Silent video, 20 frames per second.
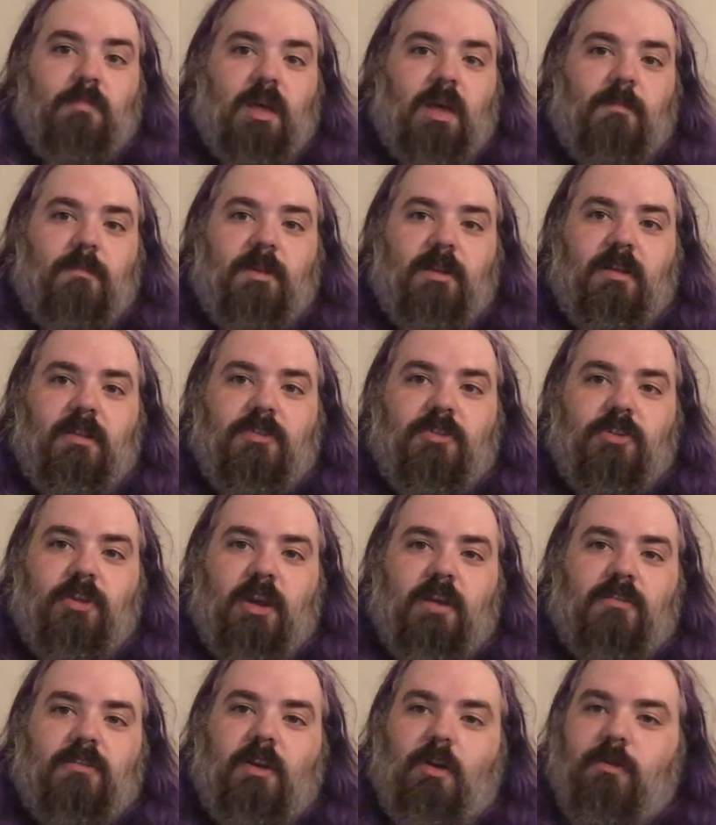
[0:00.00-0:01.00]
I'm going to let you
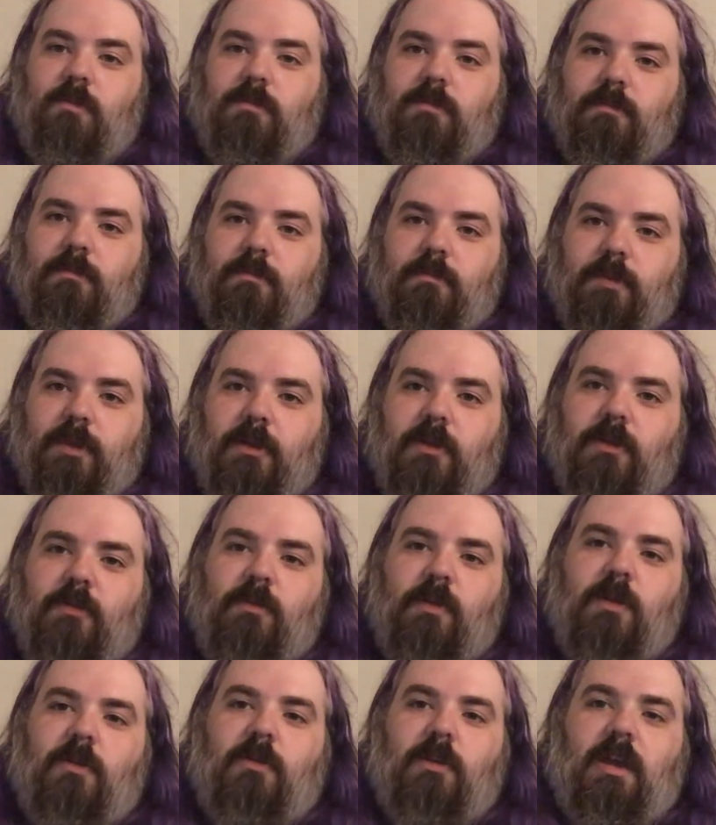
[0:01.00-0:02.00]
guys go. Bearded
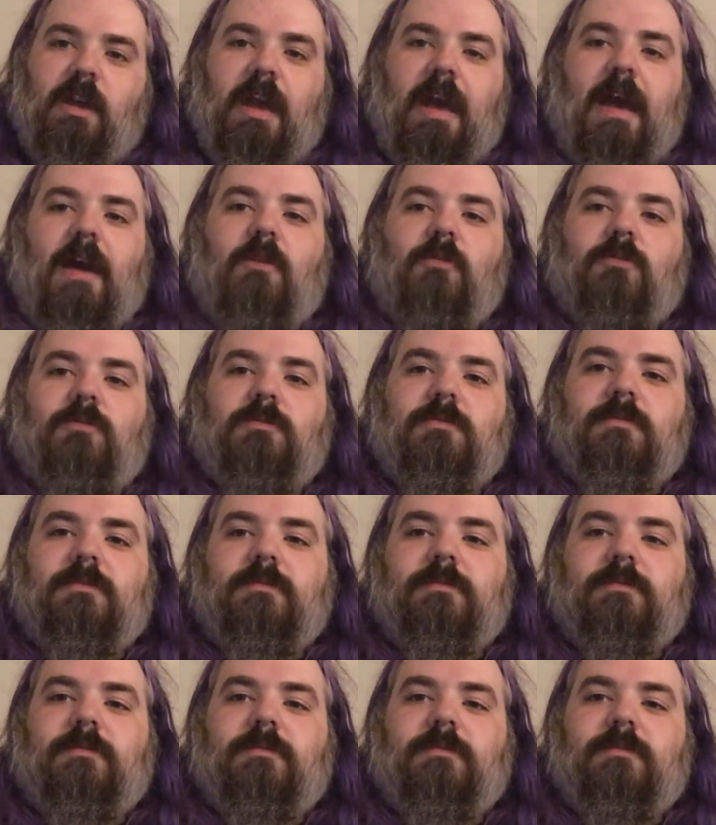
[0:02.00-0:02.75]
Rogue, out.